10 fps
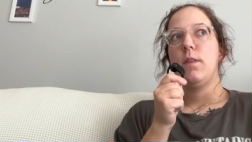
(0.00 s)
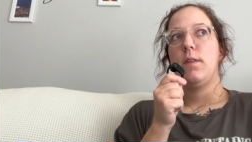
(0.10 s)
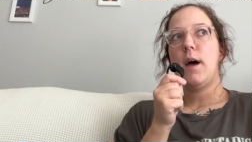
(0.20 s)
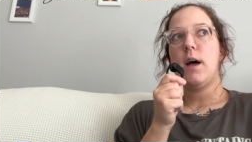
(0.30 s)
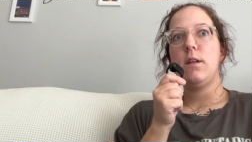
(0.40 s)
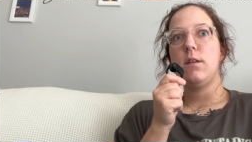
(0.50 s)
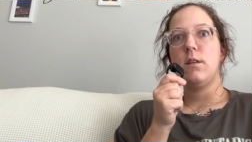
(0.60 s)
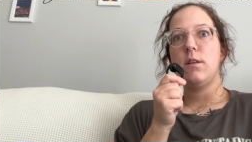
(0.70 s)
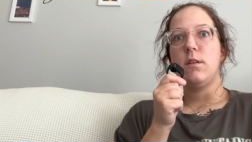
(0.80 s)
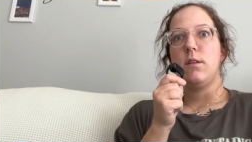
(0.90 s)
that's
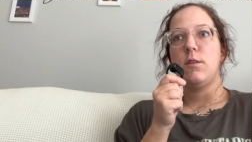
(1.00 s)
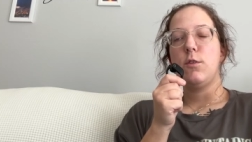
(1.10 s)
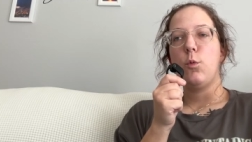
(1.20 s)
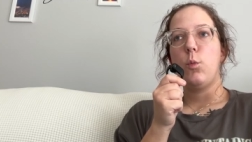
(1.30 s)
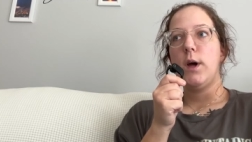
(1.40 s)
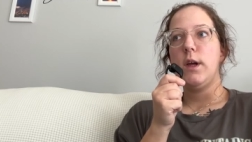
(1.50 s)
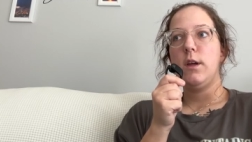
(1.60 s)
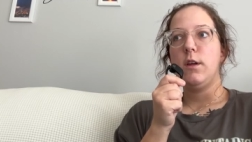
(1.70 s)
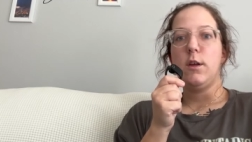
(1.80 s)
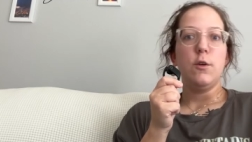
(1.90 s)

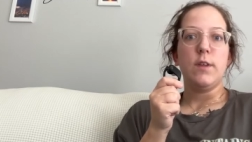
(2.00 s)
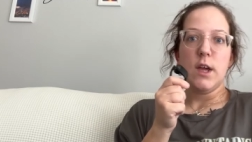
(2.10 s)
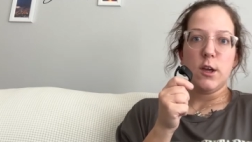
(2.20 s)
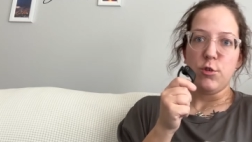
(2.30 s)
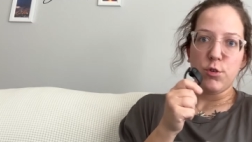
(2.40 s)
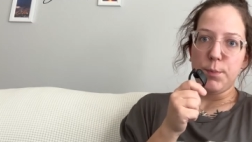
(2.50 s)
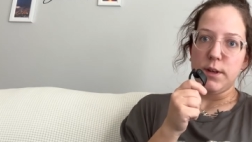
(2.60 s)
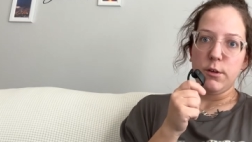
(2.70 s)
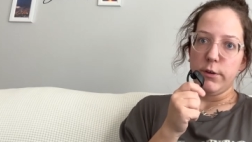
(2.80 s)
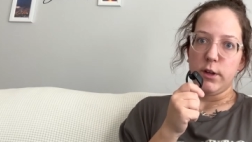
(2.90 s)
what you think you should be
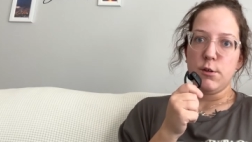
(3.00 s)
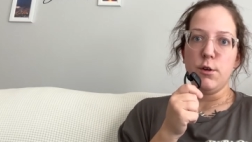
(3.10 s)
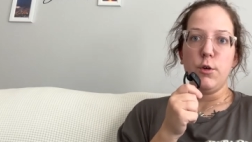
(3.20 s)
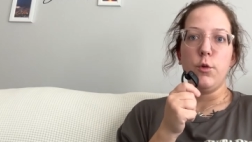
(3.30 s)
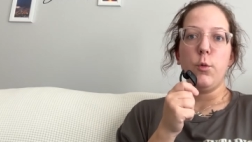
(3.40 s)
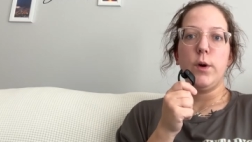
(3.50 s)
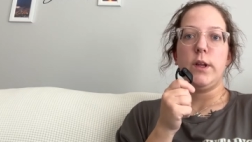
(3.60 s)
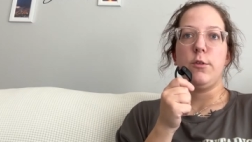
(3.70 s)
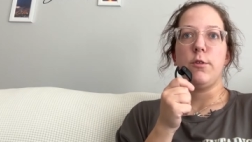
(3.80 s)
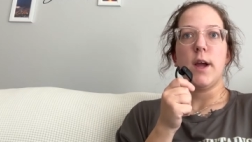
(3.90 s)
doing too, when
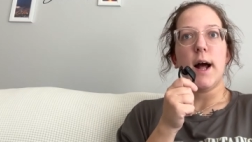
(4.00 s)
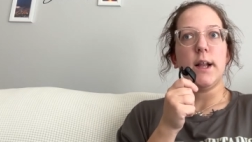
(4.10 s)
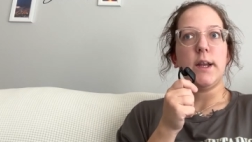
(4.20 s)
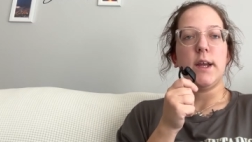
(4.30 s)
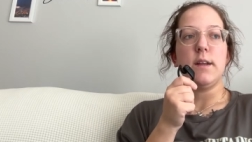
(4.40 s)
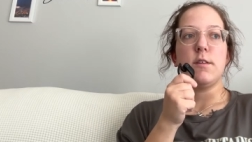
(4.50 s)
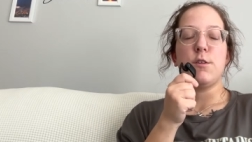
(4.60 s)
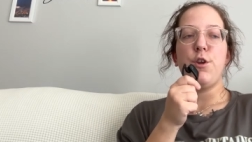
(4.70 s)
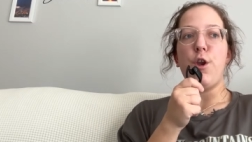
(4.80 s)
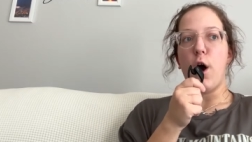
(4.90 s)
in reality, it's
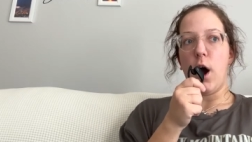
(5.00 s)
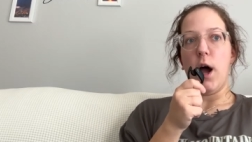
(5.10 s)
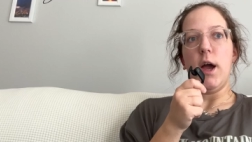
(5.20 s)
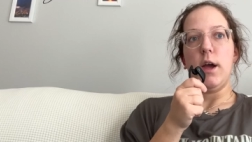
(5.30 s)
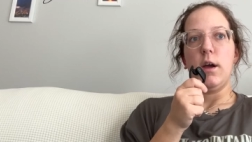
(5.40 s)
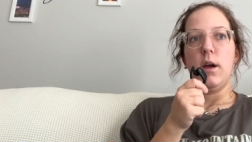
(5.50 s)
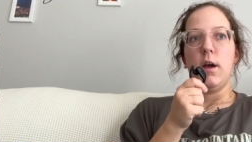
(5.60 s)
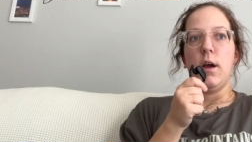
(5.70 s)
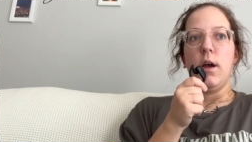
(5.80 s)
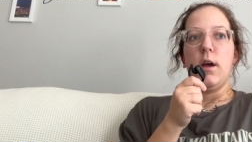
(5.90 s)
not.
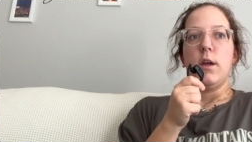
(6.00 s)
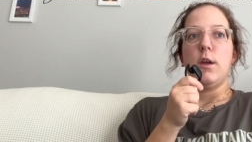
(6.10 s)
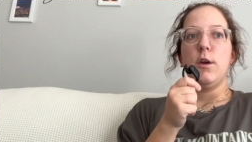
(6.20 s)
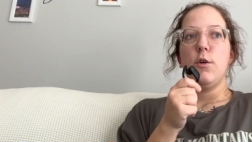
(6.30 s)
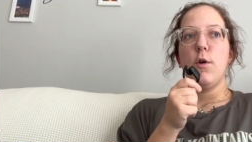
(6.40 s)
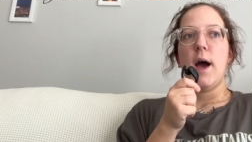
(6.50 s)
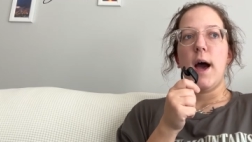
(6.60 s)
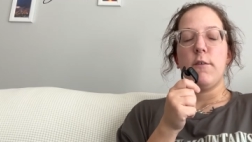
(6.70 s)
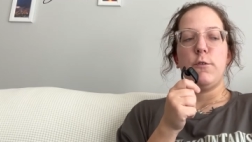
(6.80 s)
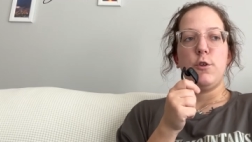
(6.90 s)
You
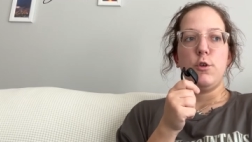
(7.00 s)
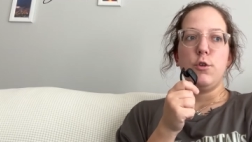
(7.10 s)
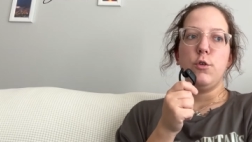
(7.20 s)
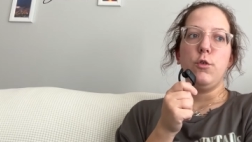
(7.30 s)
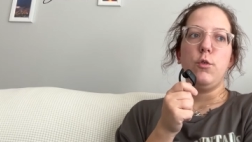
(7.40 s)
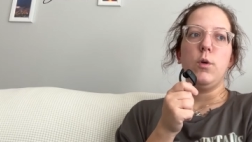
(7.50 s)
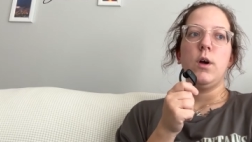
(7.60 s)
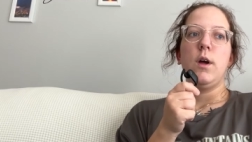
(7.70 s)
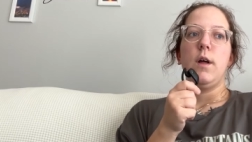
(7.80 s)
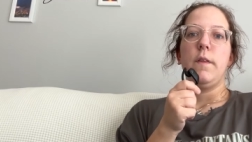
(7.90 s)
have to
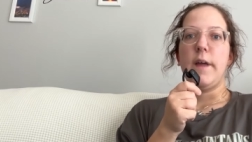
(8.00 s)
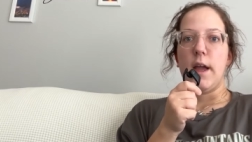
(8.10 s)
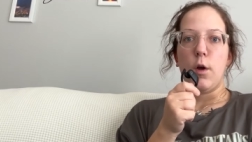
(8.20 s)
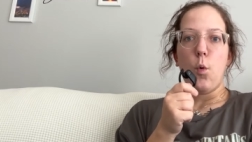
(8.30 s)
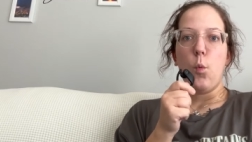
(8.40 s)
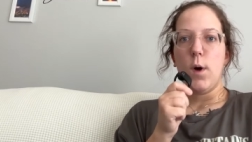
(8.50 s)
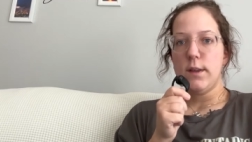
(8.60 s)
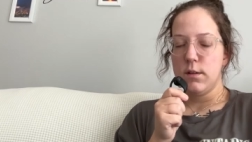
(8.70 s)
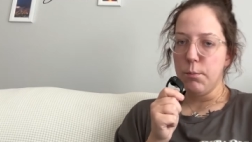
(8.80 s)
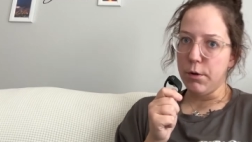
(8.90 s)
think
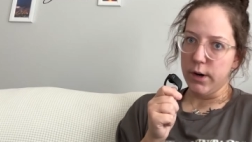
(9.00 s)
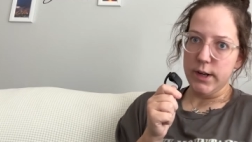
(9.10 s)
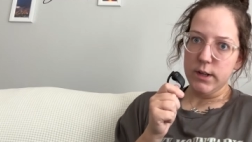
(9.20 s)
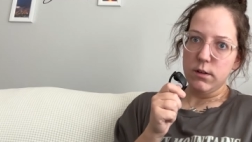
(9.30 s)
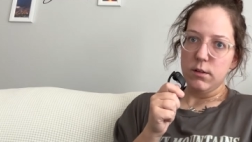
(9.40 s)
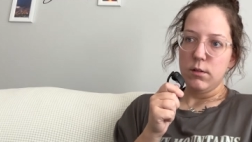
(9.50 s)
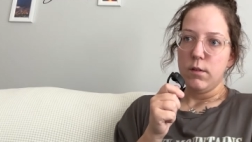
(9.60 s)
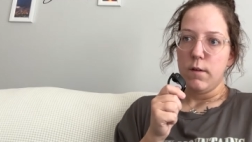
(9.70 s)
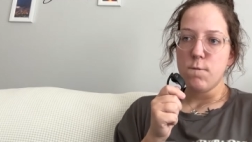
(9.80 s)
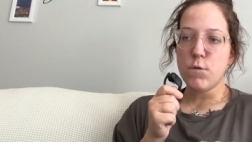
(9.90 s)
what's important
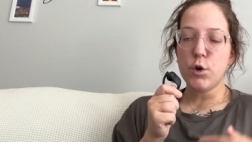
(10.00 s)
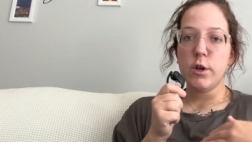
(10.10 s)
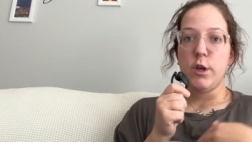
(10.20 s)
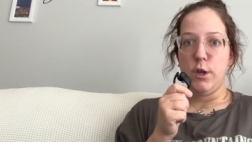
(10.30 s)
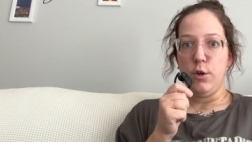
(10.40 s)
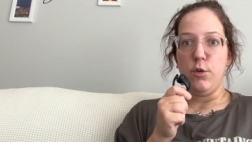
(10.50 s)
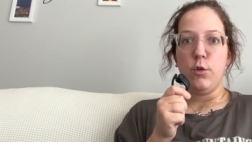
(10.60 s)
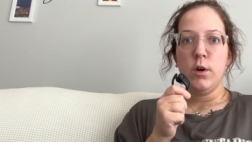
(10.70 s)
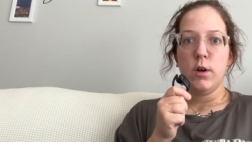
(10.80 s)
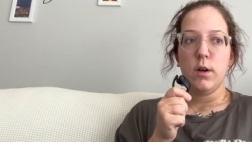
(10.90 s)
for
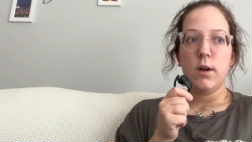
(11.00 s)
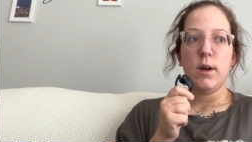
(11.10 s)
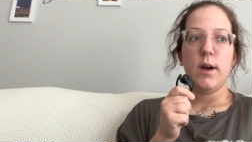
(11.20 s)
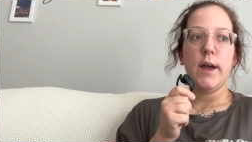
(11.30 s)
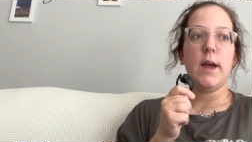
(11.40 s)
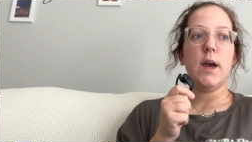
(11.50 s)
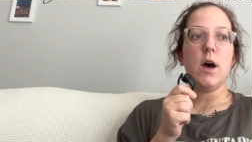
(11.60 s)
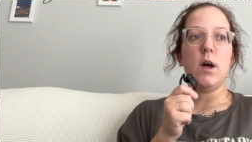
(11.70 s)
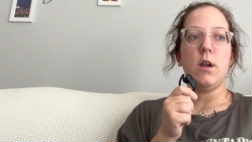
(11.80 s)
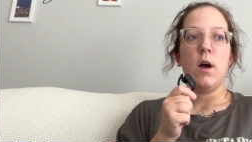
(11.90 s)
you
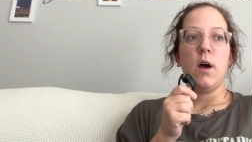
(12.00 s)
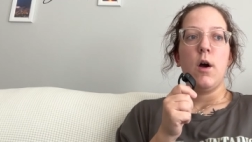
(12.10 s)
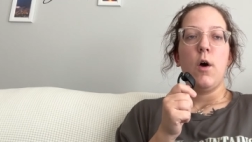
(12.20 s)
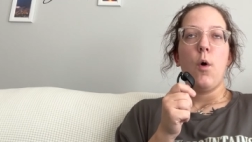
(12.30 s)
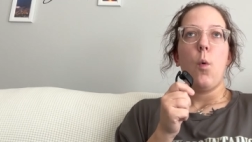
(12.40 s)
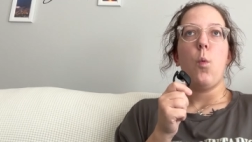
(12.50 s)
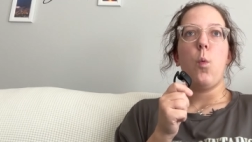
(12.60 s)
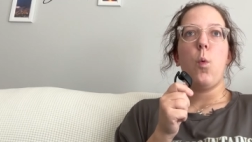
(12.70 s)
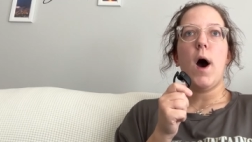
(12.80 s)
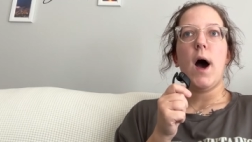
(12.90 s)
and
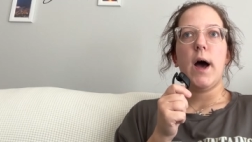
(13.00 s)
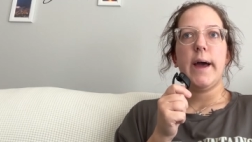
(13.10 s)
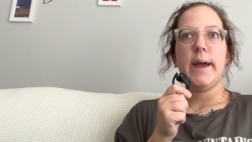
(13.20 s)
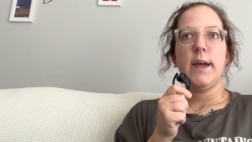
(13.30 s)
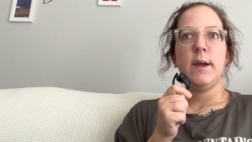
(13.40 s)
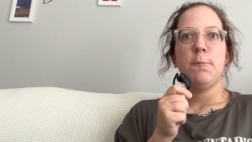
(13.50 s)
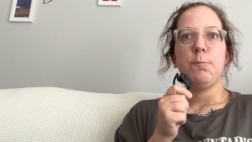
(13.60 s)
why.